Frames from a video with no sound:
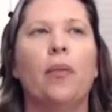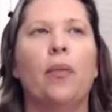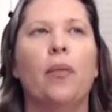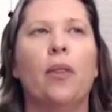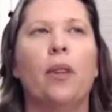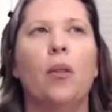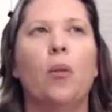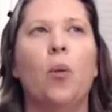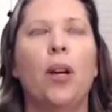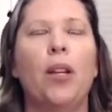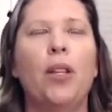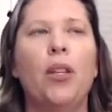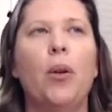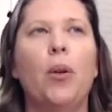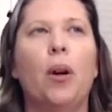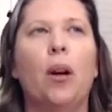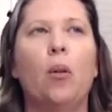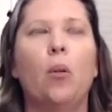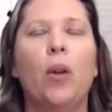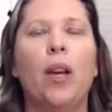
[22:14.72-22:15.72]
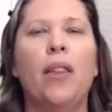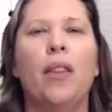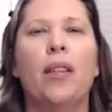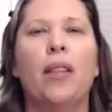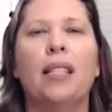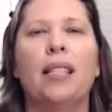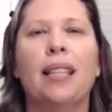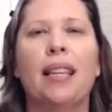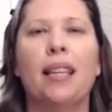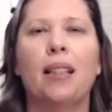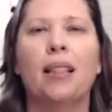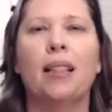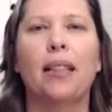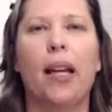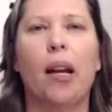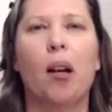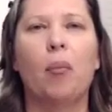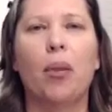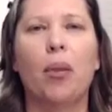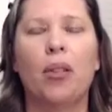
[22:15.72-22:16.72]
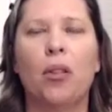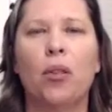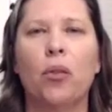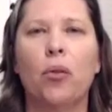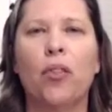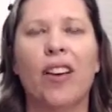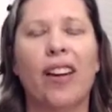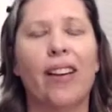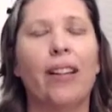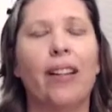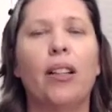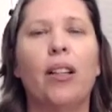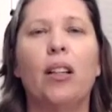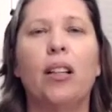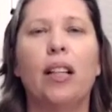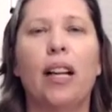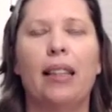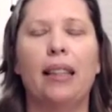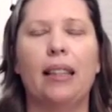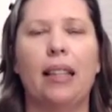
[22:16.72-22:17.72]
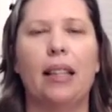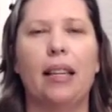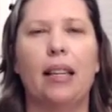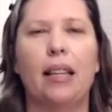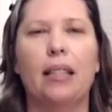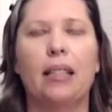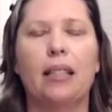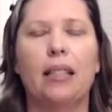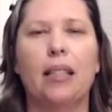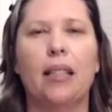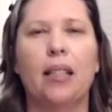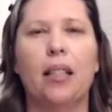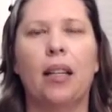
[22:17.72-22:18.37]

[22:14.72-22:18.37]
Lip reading: when you are with a skilled therapist who's very good at this,